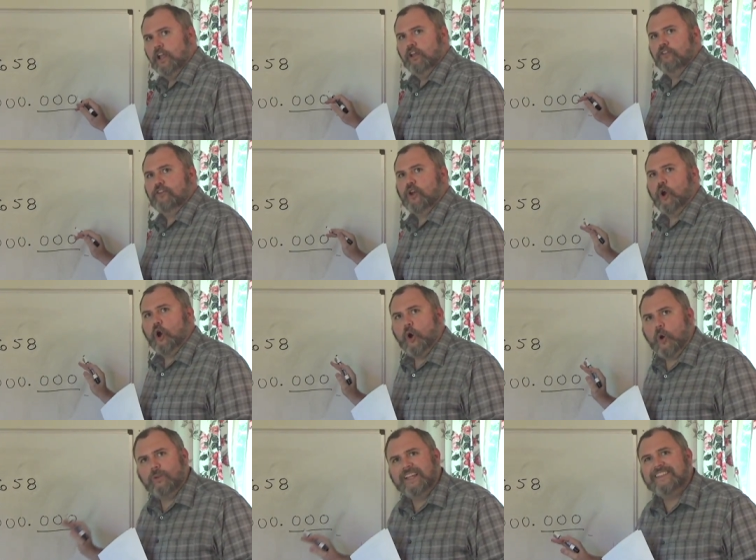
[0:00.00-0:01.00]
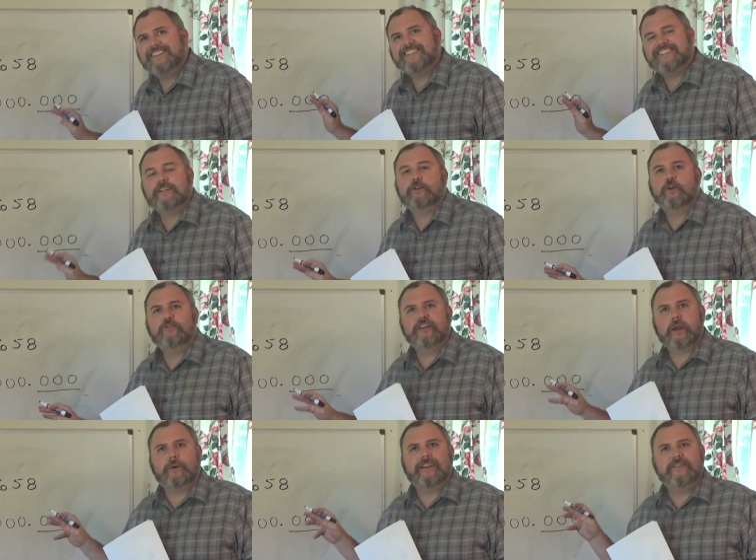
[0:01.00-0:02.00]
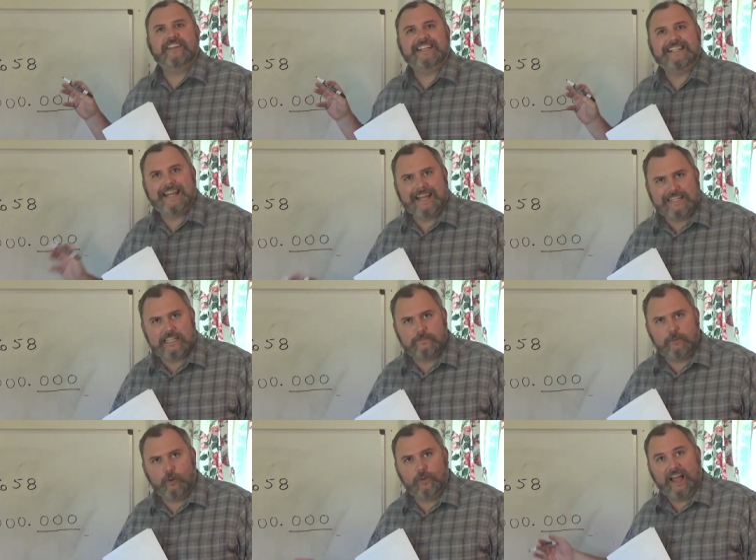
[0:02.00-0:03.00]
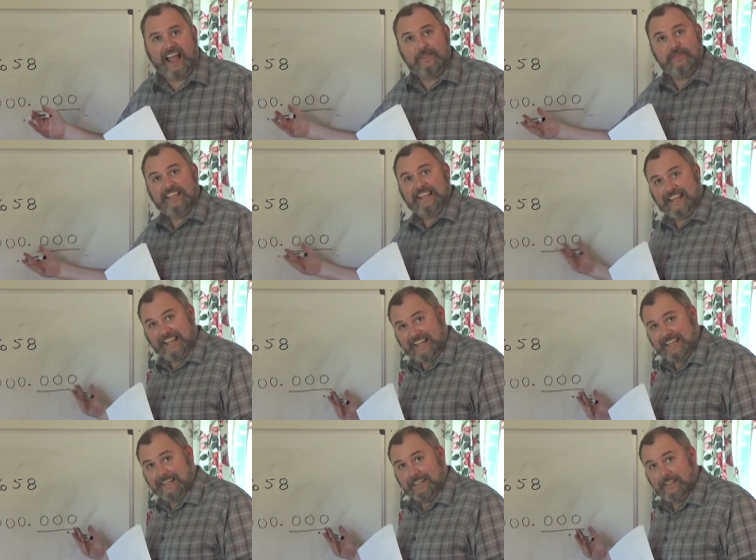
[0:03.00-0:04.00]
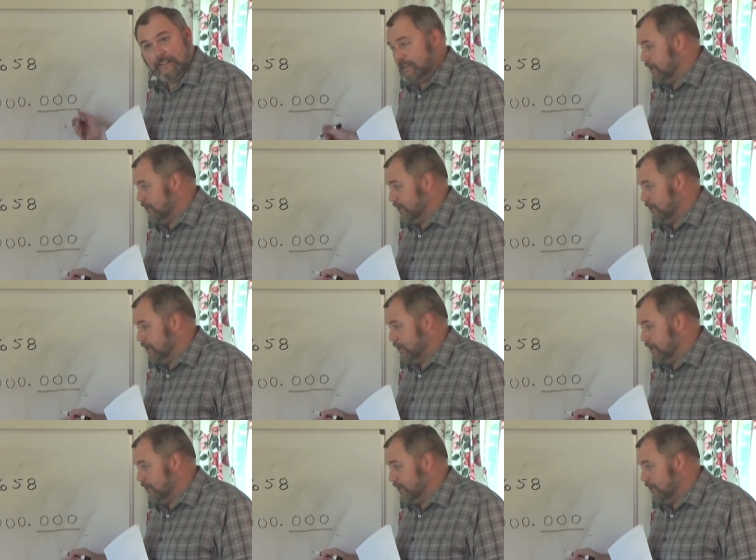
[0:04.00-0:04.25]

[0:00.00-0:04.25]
So only the zeros that are in the decimal at the end